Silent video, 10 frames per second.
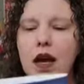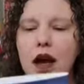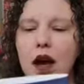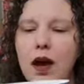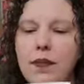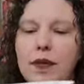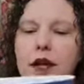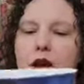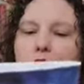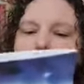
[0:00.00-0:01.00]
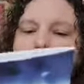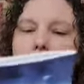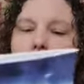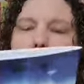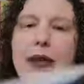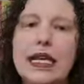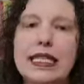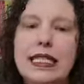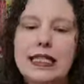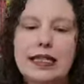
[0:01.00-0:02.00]
Um, the other
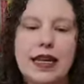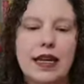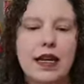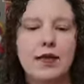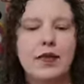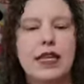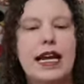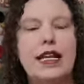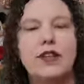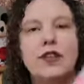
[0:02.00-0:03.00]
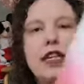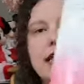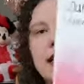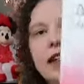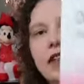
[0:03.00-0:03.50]
piece is that it comes with an answer key and a